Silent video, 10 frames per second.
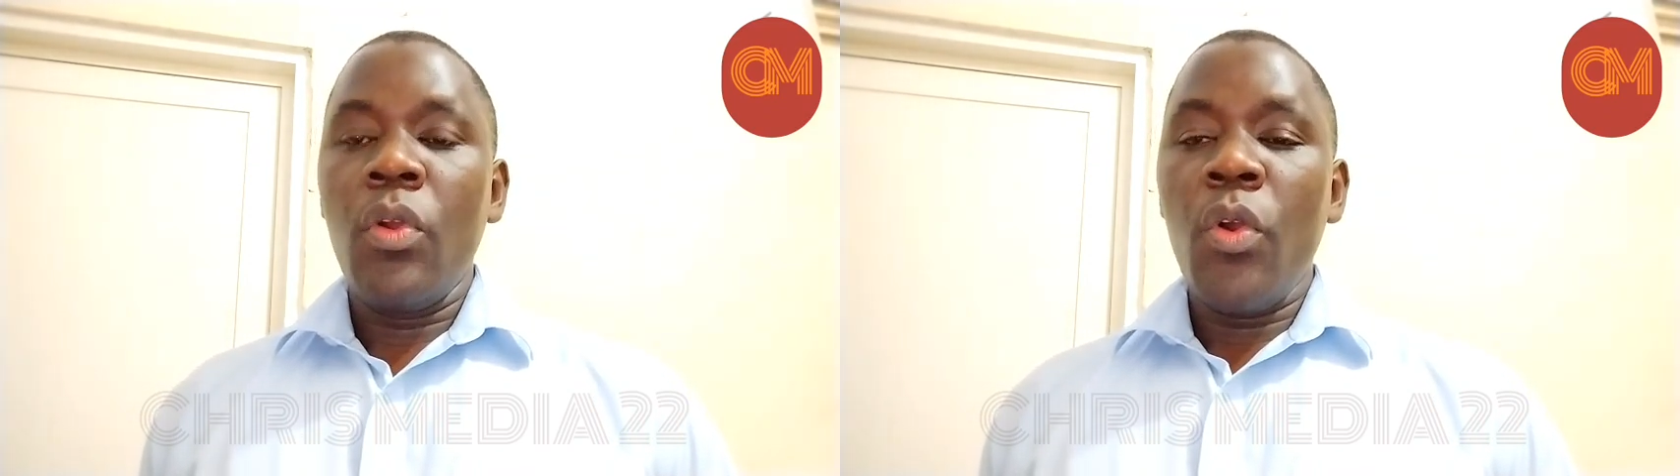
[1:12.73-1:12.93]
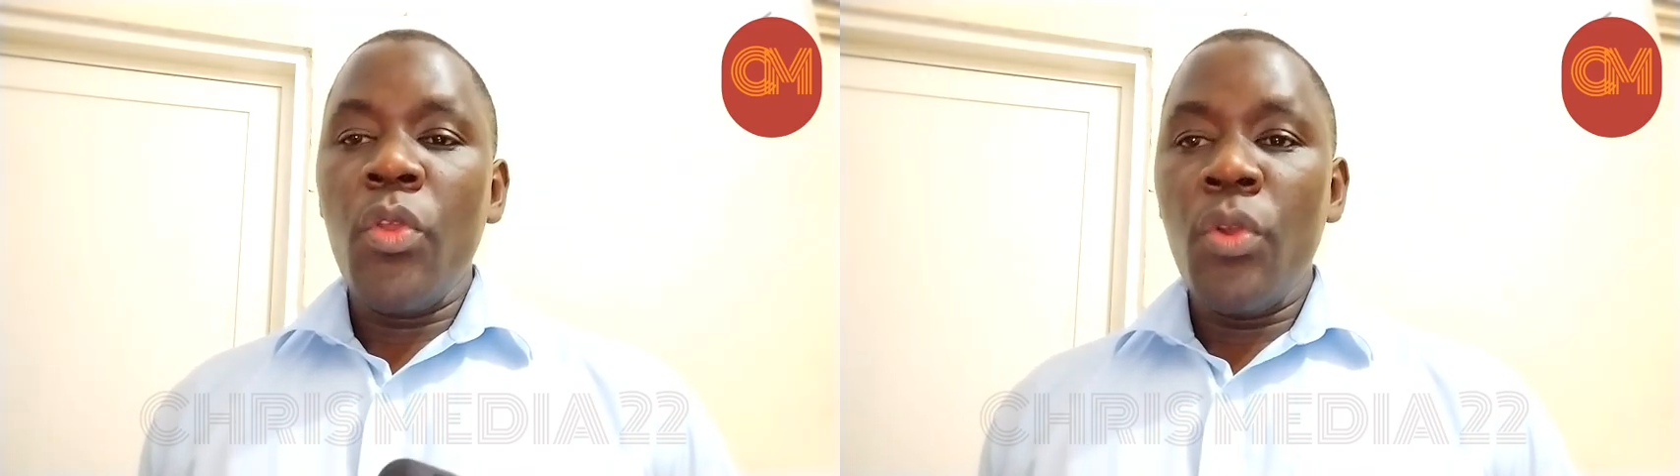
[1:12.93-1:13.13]

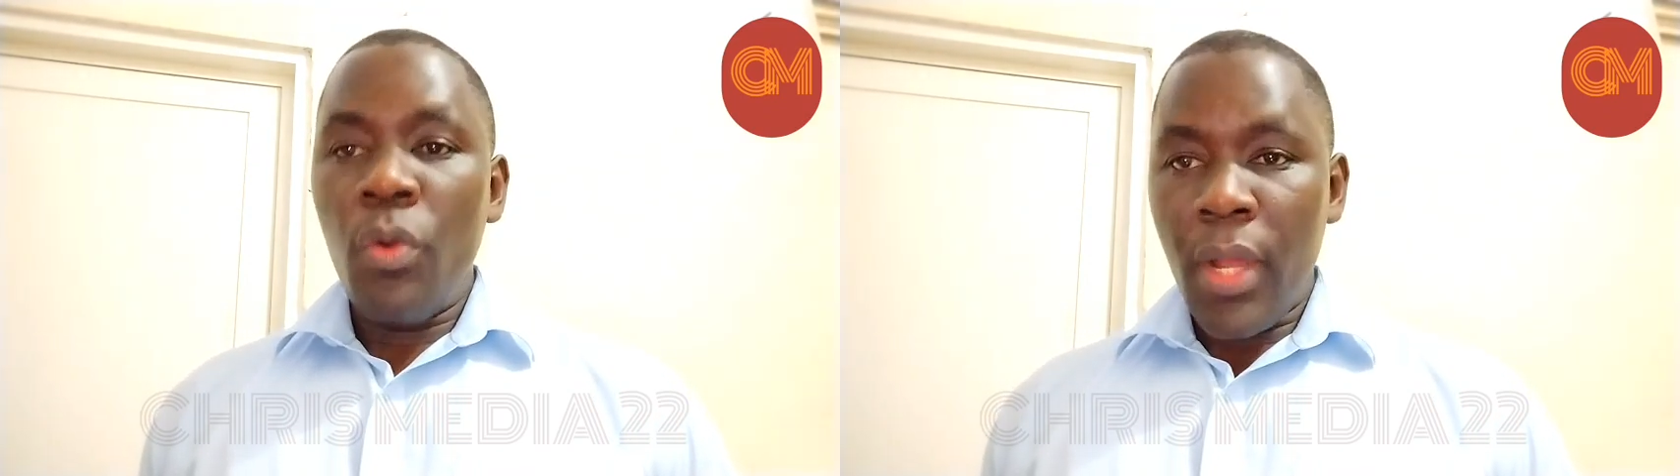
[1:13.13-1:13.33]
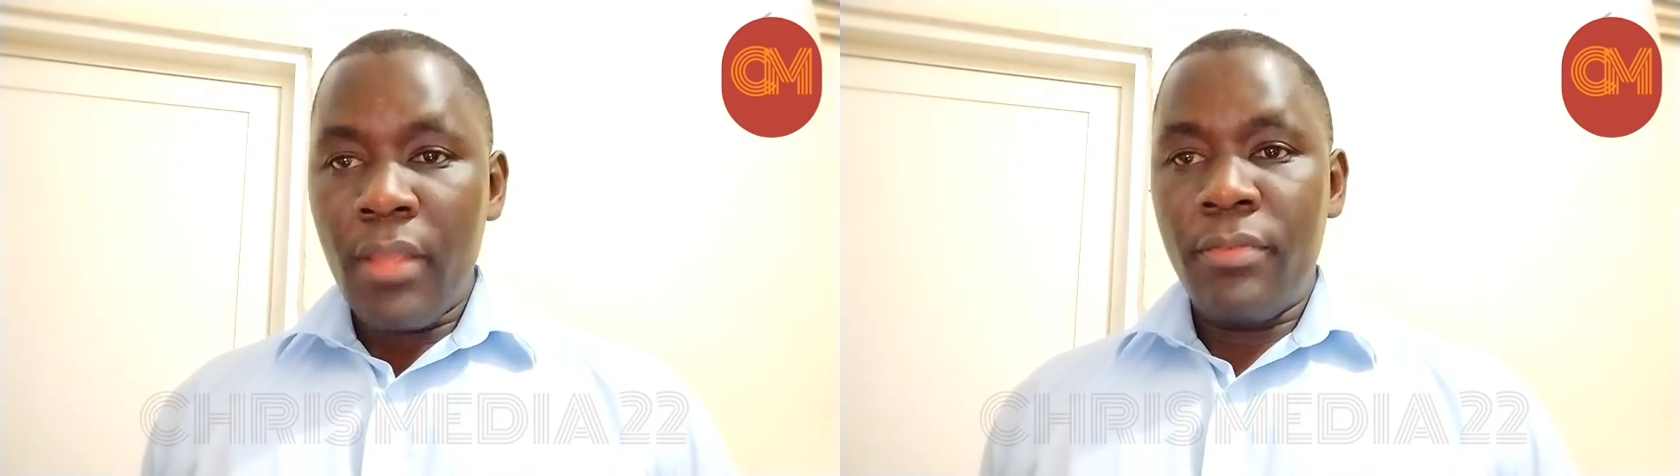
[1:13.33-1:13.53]
or your
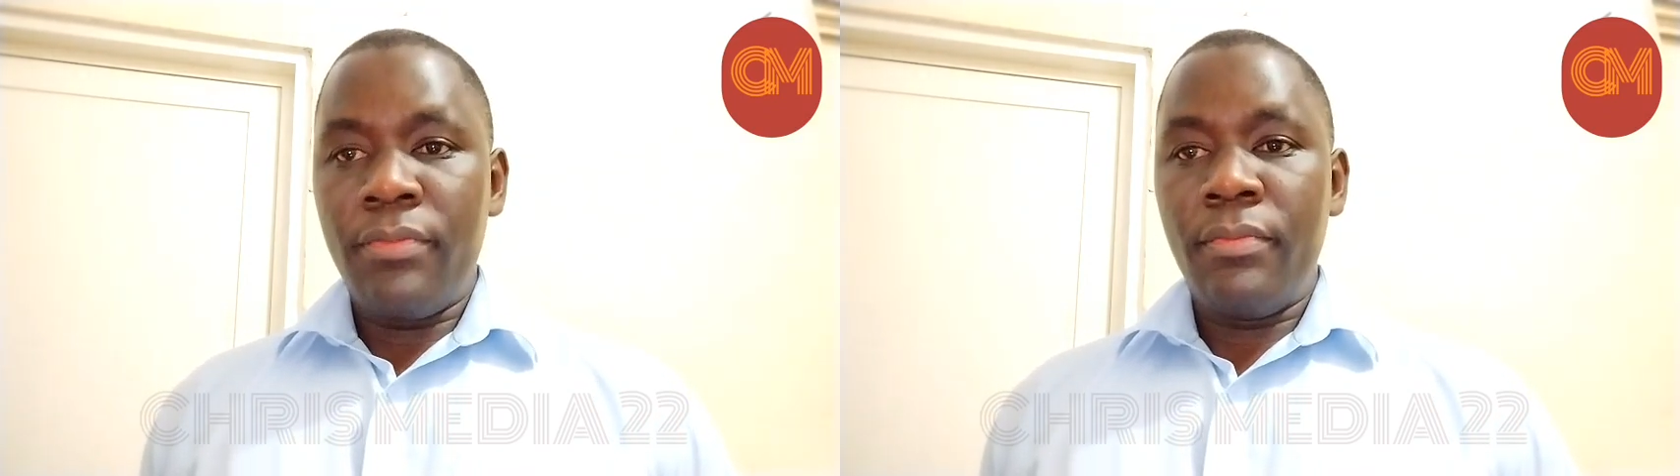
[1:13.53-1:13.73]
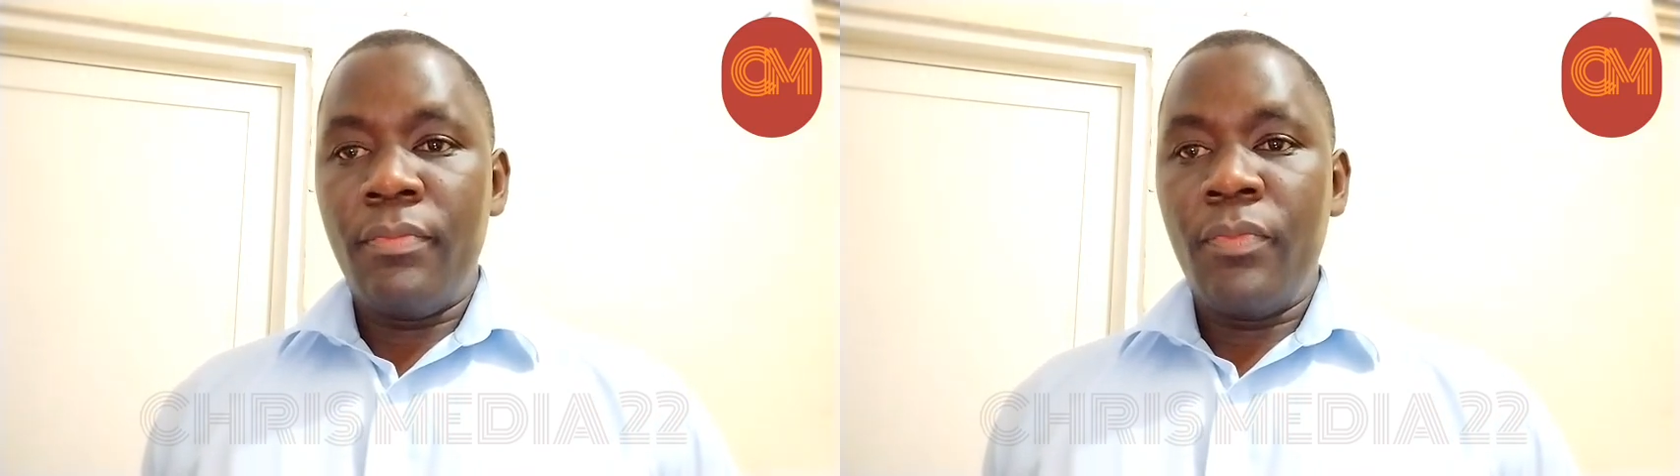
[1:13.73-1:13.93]

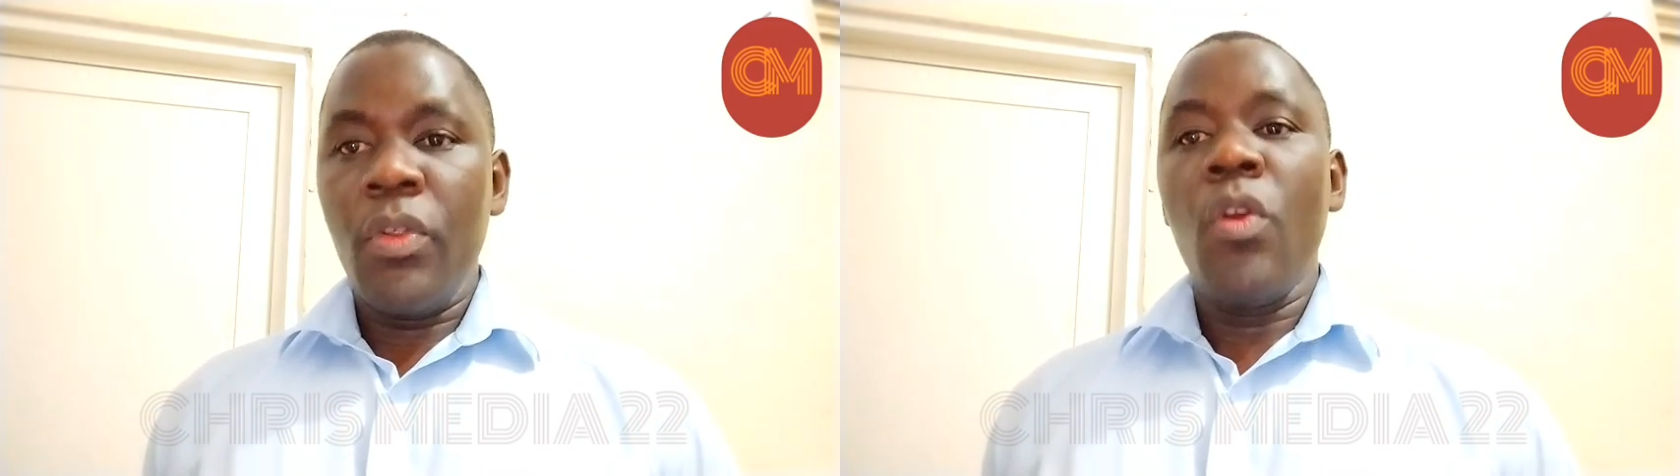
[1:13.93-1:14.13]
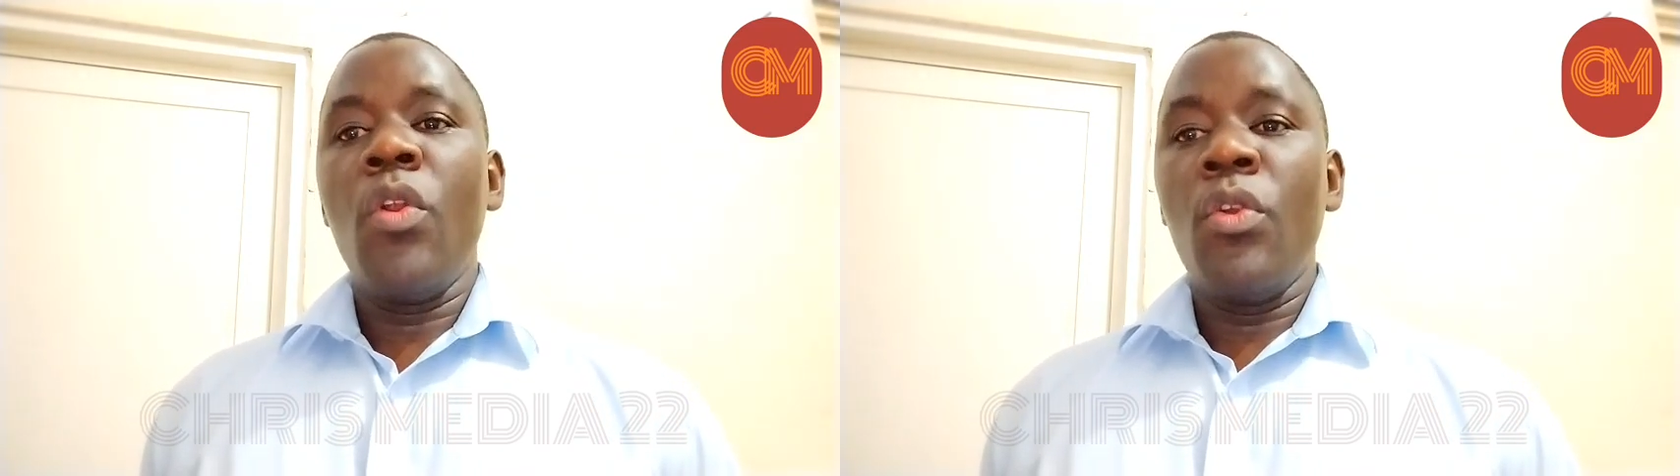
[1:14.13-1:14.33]
wife,
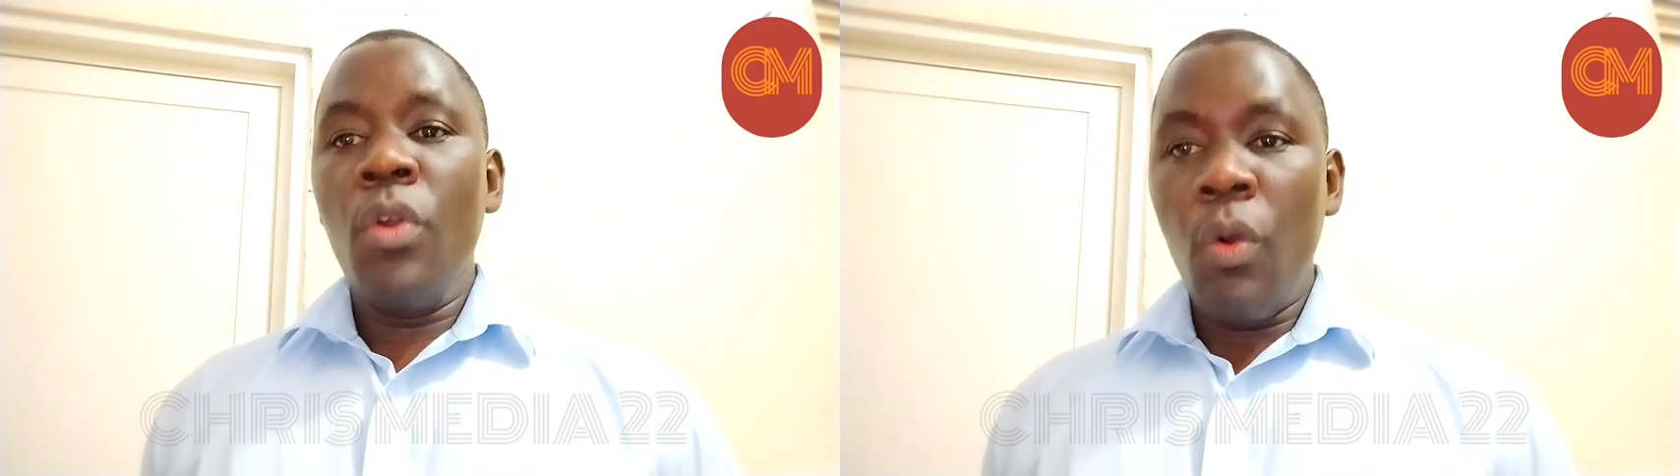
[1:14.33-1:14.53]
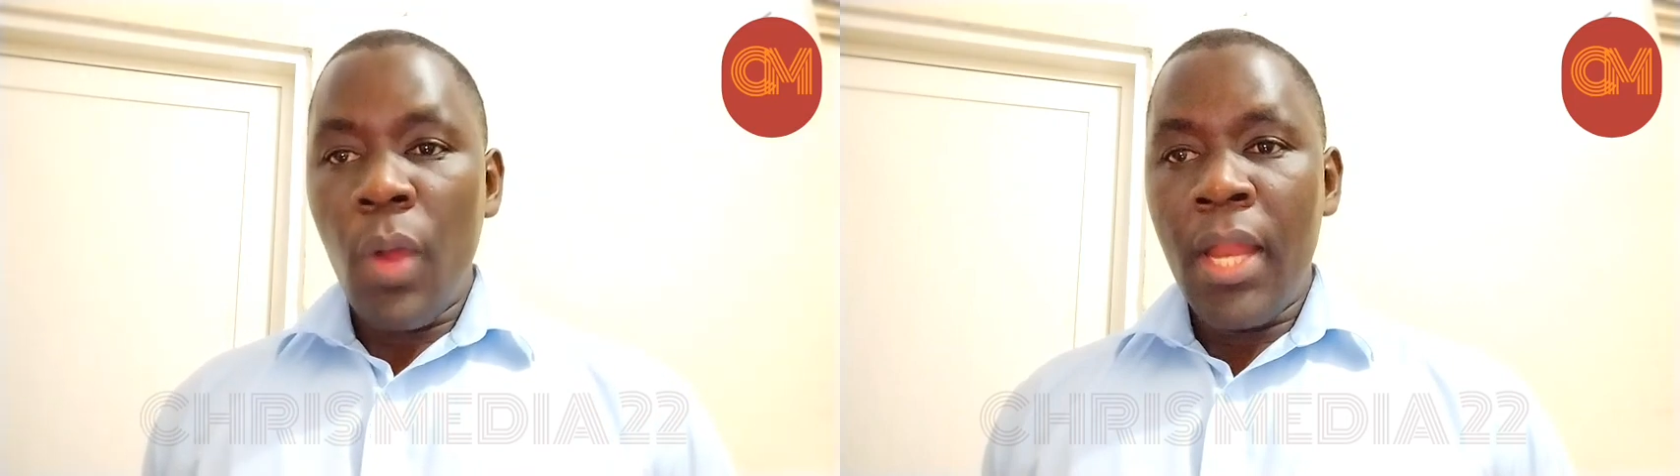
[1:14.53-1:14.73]

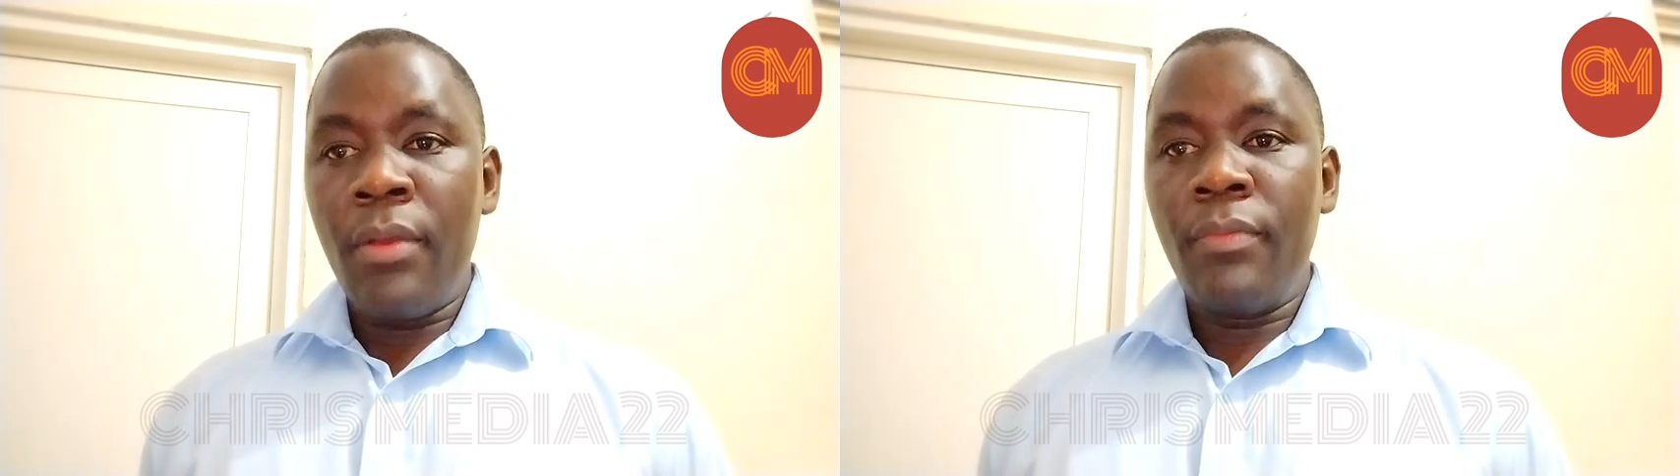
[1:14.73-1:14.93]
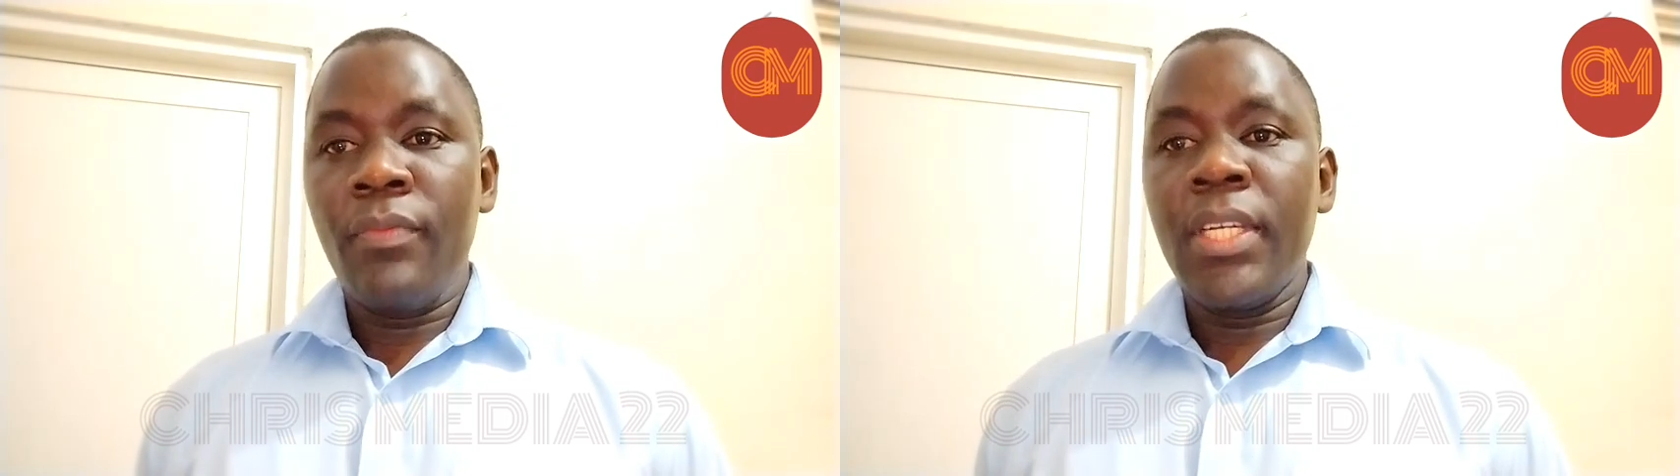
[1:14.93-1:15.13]
no one